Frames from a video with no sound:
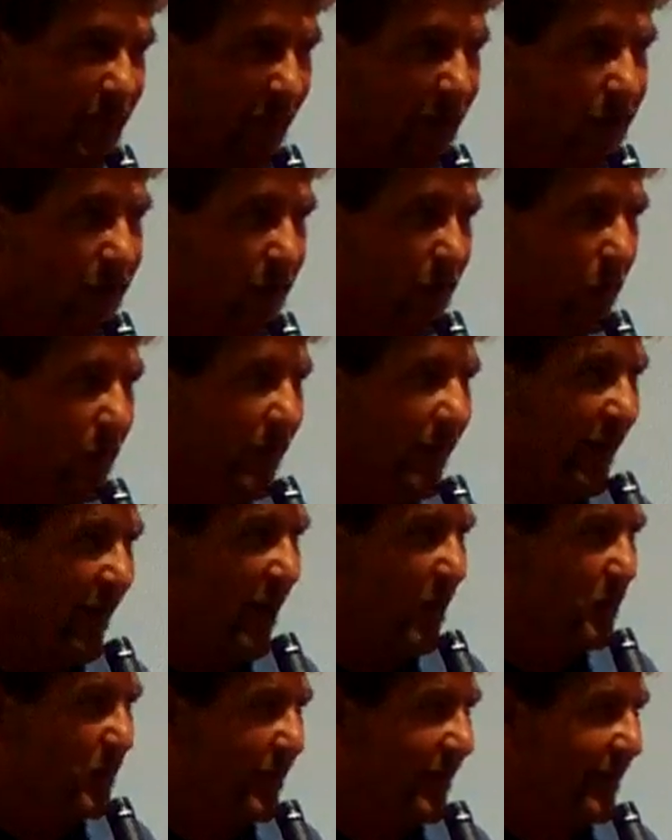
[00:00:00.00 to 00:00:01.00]
I don't know when it
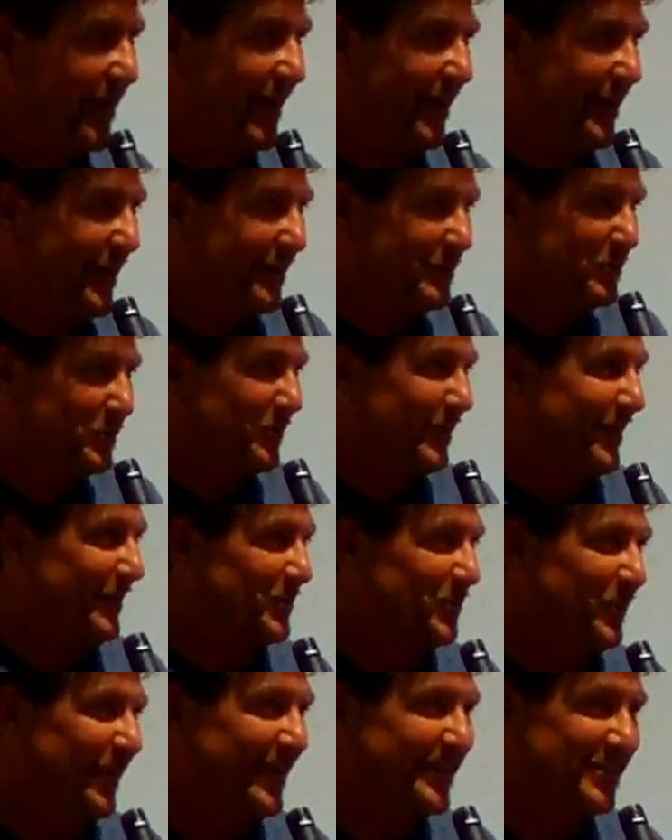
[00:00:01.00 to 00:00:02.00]
happened. I can't answer that
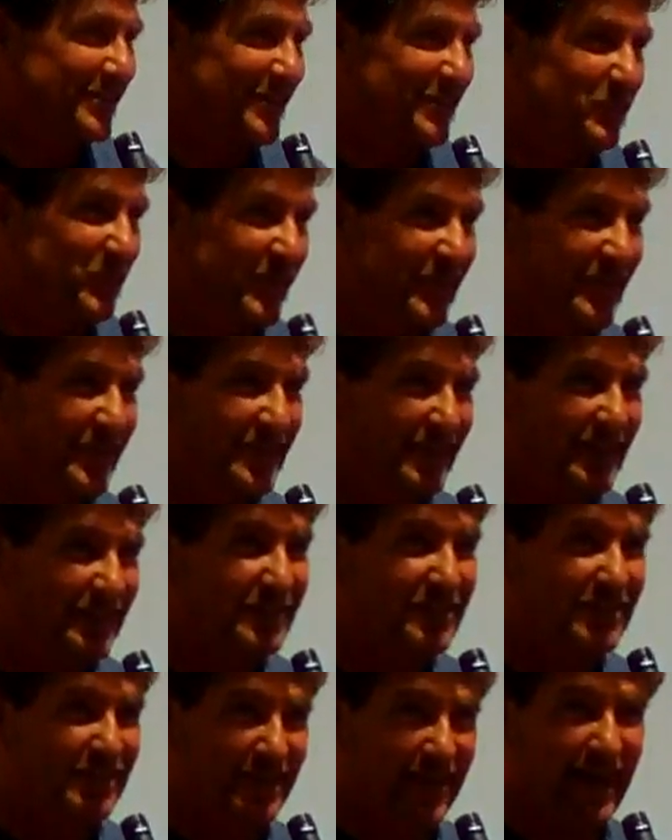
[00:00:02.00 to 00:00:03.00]
question, but
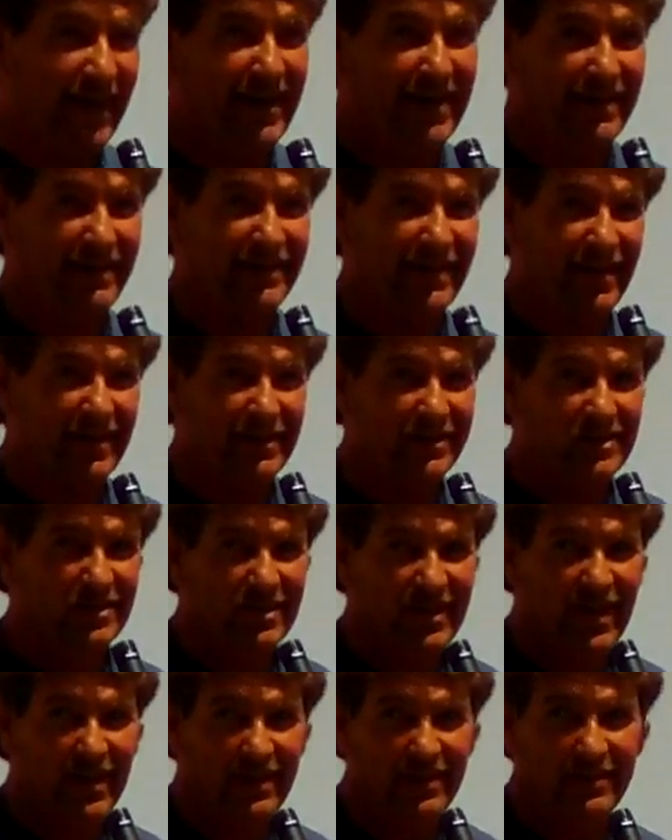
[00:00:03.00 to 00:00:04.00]
it's sad. And it's
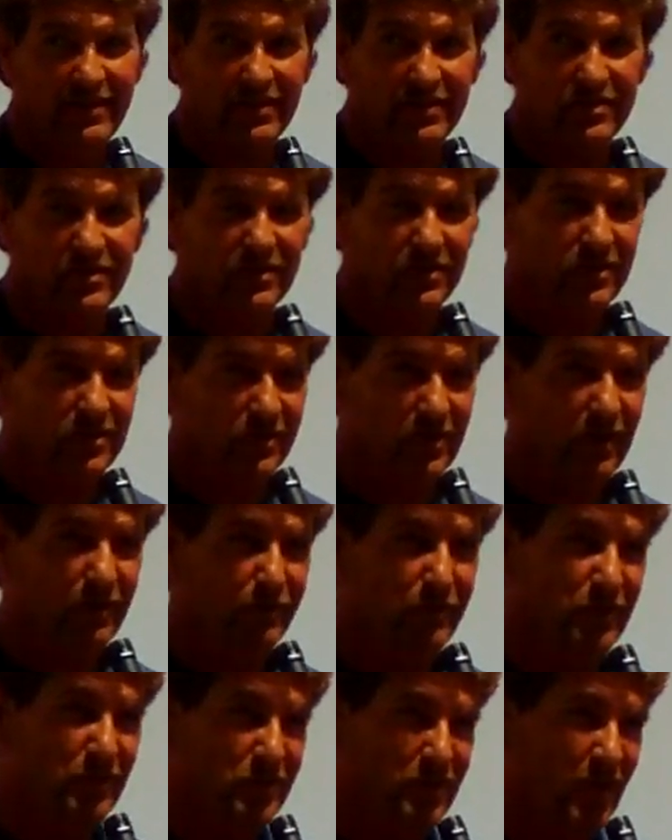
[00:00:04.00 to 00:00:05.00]
sad that the
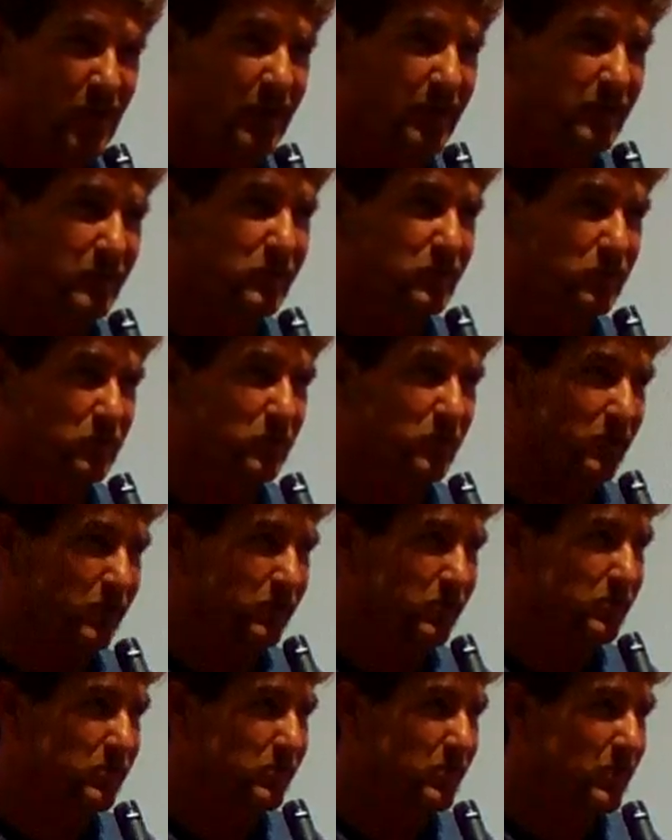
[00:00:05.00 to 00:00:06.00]
stuff that's taught in
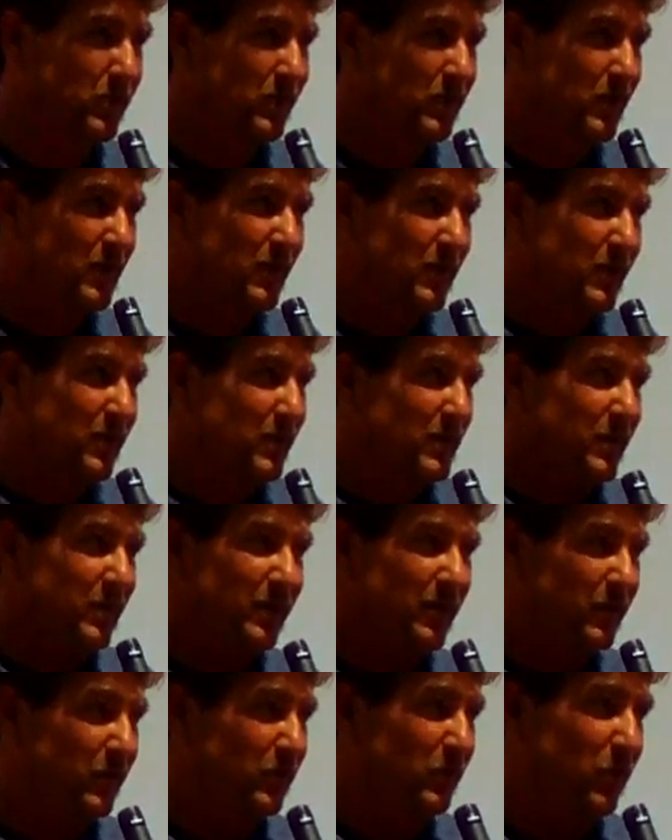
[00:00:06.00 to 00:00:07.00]
schools,
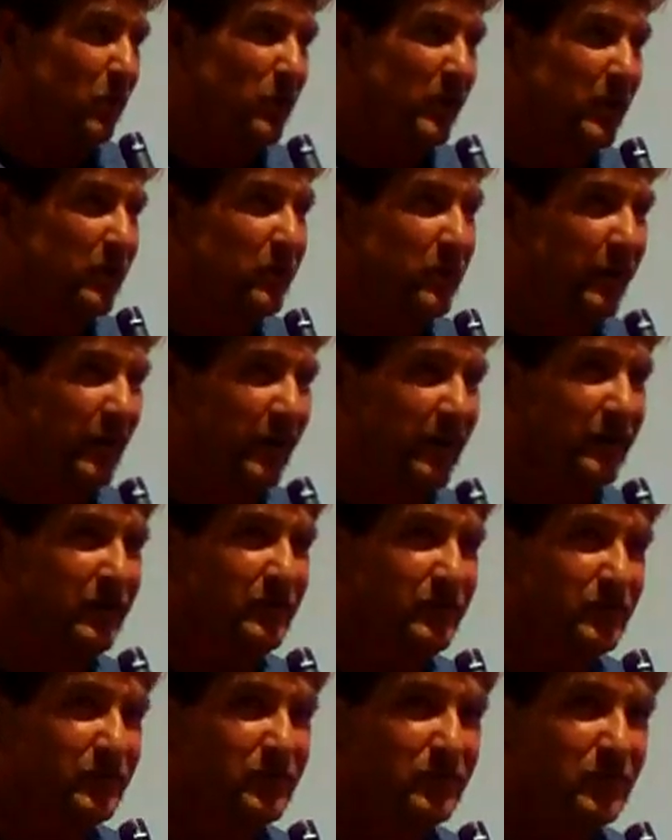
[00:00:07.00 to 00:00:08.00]
you know, going green,
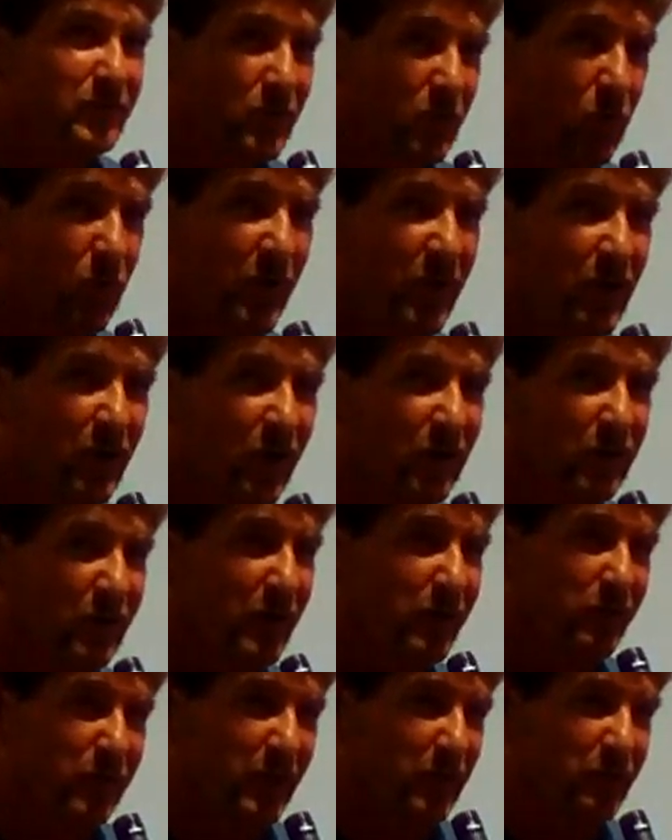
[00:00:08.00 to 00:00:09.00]
we all
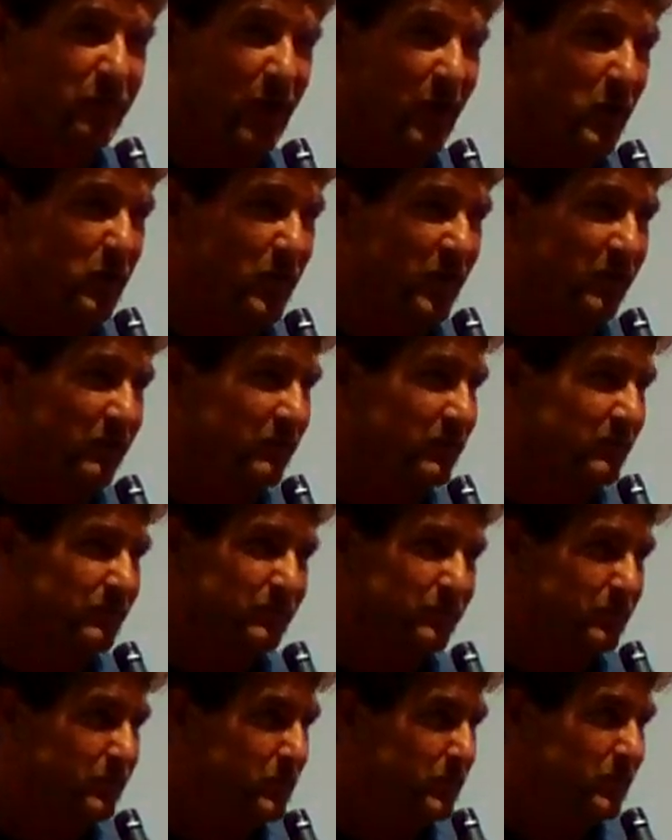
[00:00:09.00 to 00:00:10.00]
love the environment,
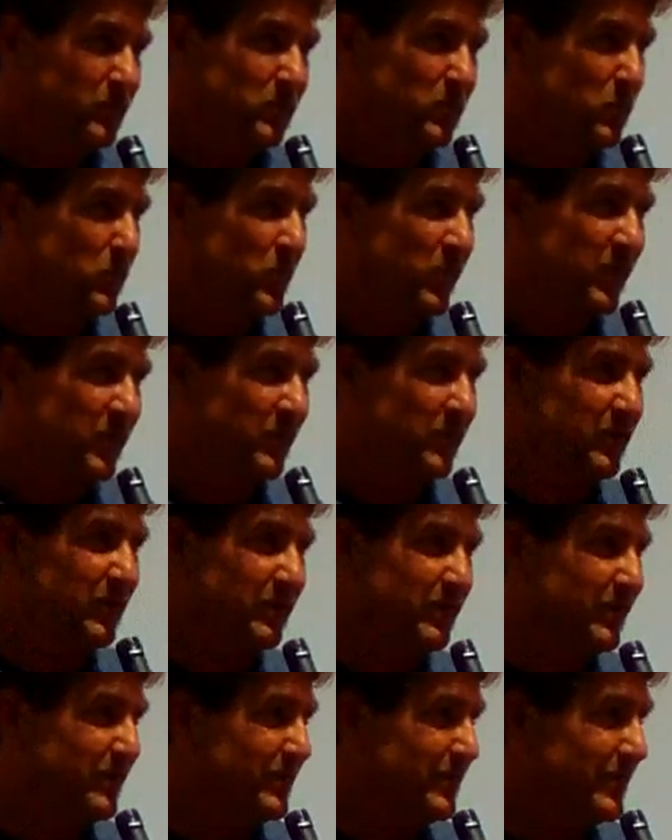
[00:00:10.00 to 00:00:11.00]
but
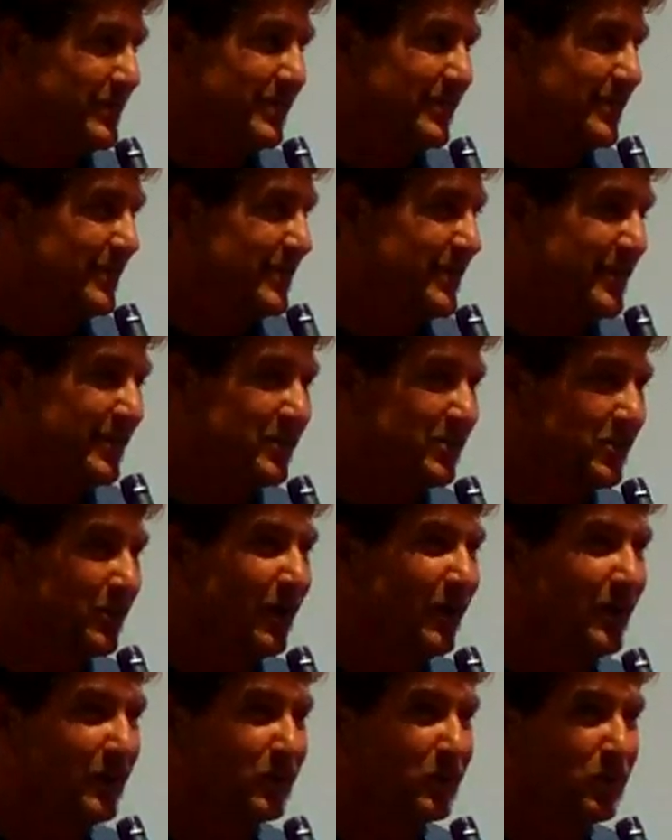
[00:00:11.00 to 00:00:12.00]
it's
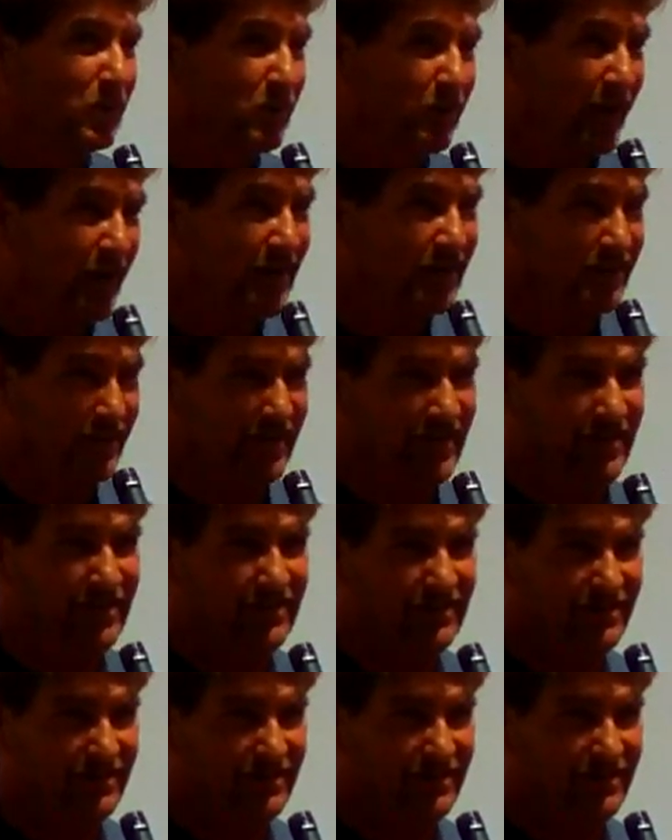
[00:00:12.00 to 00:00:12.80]
gone crazy.